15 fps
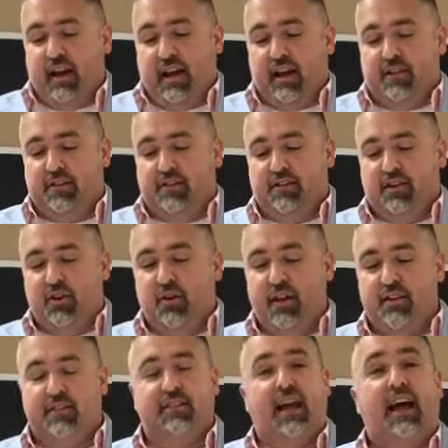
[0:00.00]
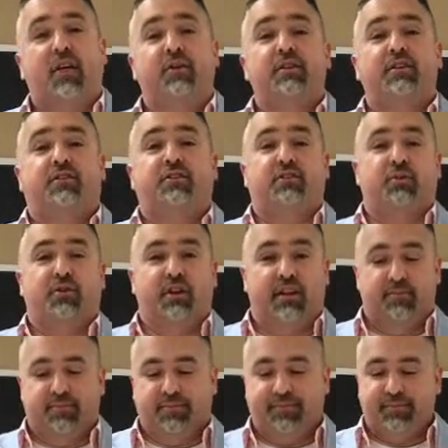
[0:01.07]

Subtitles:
And so he's telling this story.